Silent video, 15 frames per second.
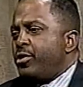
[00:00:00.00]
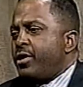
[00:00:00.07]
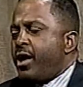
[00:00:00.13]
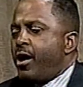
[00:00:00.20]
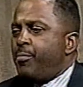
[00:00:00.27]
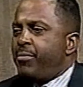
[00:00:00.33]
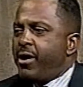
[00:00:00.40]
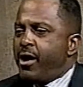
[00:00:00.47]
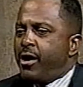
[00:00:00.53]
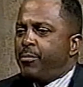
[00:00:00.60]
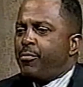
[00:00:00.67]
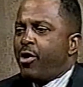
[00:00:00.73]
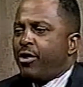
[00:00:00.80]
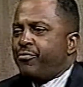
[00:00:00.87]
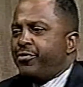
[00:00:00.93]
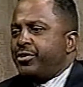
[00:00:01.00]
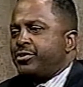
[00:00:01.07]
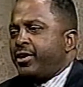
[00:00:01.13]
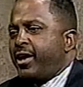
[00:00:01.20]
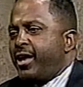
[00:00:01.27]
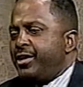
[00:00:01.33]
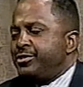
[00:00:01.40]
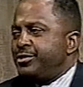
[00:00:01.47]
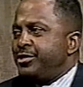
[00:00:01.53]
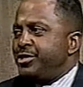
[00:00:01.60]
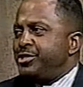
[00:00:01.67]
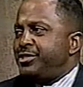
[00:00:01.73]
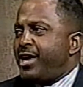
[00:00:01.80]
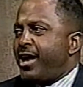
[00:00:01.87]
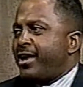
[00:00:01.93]
book out by Mark Victor Hansen
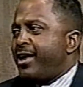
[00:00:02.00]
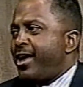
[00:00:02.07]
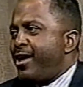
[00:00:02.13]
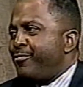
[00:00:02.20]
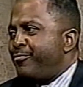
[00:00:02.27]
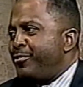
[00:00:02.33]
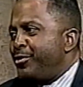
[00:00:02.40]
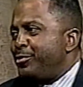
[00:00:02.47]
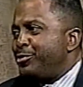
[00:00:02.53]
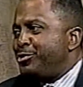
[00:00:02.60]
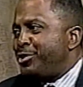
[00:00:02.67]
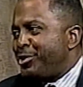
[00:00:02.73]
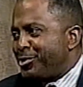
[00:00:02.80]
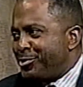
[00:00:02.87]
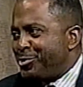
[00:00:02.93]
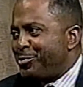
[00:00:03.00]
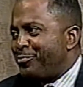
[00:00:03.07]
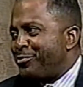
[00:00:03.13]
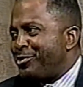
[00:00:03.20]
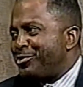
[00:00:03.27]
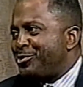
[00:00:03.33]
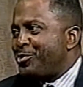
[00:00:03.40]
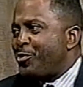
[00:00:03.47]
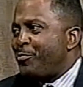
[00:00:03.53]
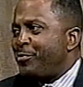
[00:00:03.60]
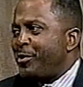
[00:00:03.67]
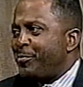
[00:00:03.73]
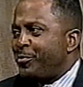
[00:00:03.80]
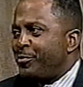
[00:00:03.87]
and Jack Canfield, The Chicken Soup for the Soul People.